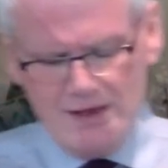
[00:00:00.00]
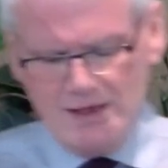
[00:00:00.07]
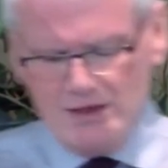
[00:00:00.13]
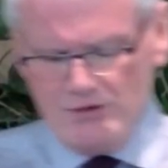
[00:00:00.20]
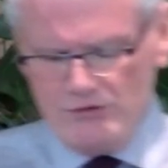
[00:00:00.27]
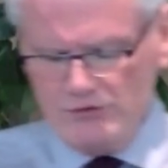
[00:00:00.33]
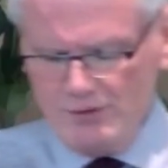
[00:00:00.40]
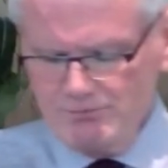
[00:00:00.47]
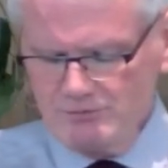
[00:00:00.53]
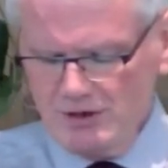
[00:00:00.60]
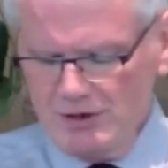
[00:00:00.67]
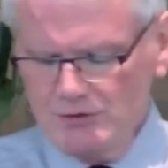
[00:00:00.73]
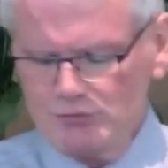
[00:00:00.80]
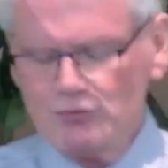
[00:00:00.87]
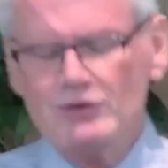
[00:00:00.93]
And
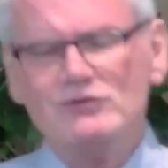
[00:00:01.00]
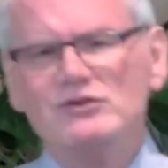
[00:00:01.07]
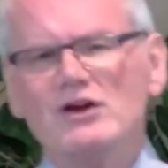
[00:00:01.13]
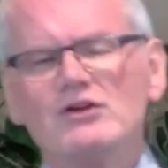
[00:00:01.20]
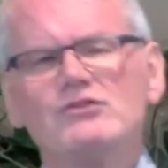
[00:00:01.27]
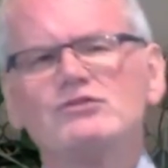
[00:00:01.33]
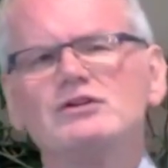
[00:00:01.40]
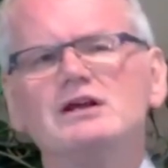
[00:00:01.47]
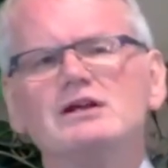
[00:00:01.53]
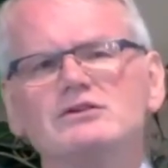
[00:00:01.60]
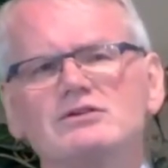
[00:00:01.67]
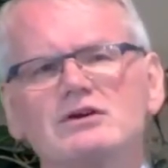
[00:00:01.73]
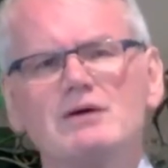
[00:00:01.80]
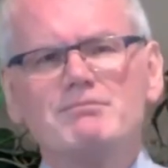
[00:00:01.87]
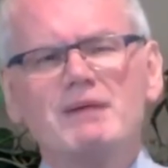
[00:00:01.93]
sometimes we just need to
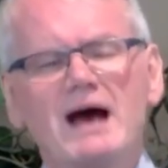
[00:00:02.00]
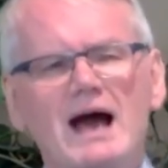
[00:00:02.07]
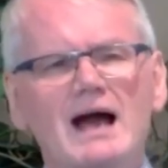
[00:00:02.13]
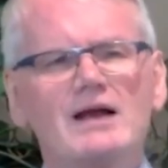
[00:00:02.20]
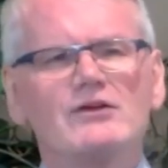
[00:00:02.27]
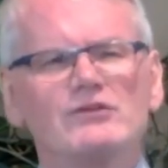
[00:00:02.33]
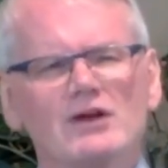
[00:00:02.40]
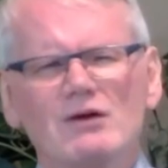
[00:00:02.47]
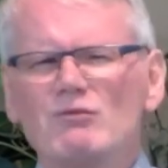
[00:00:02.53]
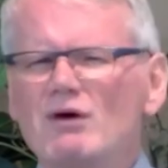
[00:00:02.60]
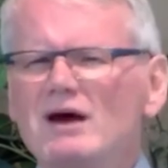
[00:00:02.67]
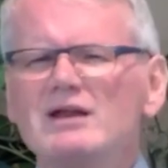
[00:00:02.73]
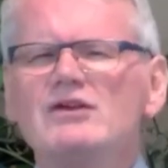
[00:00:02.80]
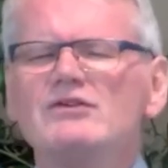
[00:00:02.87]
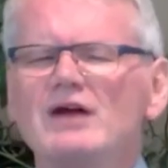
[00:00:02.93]
come back and say,
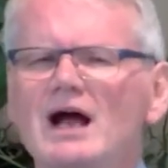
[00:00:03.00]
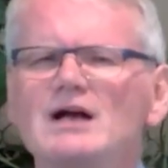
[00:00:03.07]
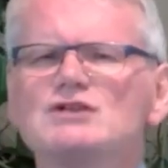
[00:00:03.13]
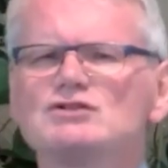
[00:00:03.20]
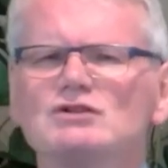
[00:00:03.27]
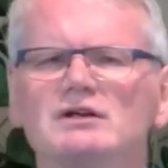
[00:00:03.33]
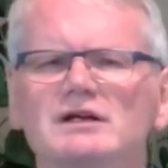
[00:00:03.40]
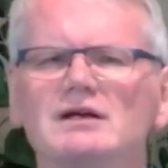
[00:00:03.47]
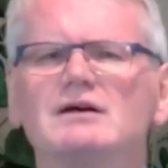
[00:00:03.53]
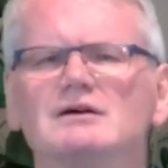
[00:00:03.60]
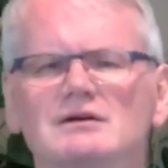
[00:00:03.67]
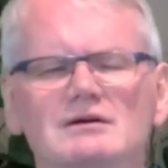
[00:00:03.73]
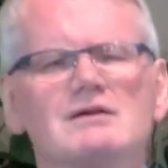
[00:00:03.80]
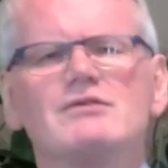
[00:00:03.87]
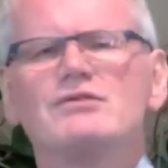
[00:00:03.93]
what is actually
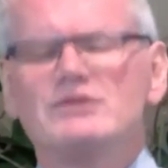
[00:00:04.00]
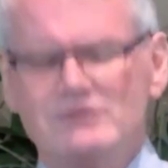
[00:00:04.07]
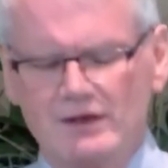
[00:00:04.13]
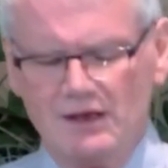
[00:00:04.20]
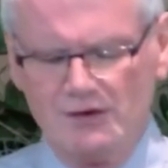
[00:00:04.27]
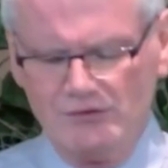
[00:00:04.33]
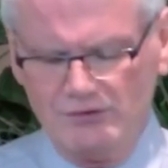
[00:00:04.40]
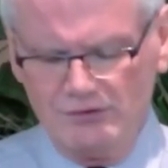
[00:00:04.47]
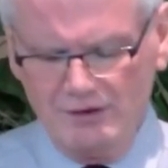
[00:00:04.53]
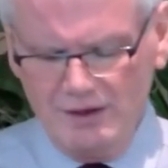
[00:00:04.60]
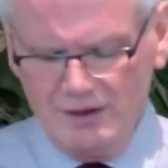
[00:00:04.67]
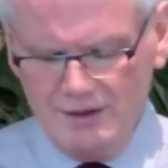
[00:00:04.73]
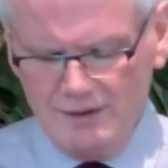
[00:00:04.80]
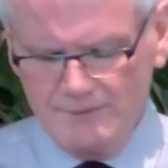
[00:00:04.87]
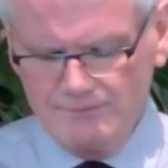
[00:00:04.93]
the text
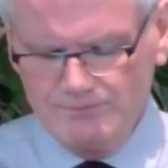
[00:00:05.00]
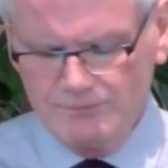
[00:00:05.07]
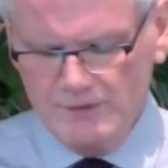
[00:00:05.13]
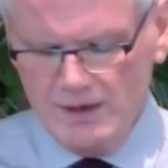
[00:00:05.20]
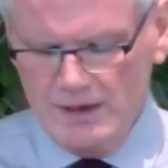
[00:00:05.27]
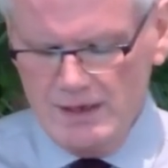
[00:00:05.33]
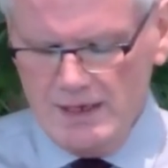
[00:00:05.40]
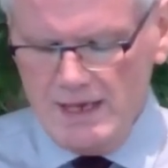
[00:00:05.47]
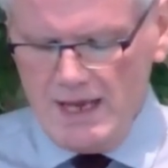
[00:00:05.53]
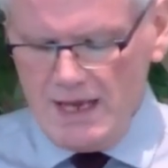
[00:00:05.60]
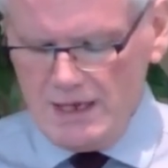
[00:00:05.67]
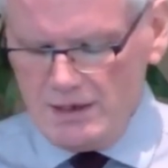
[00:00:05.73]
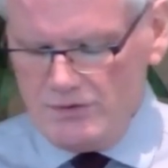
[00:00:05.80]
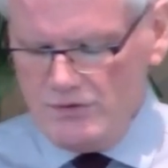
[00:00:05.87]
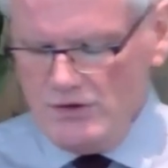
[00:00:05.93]
saying?
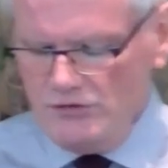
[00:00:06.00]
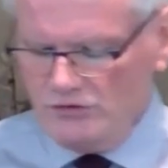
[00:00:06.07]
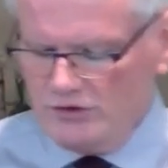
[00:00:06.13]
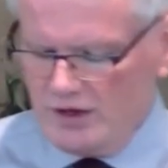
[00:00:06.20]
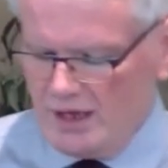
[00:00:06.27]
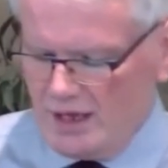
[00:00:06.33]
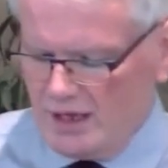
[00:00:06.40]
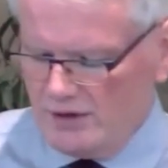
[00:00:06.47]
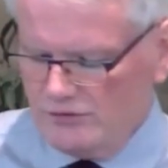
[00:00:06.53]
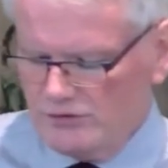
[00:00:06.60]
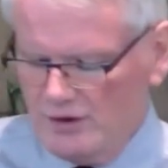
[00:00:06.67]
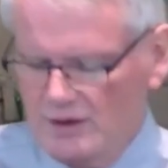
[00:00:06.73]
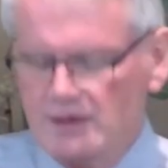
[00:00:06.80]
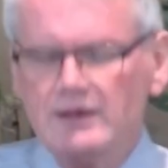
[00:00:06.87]
And in this case,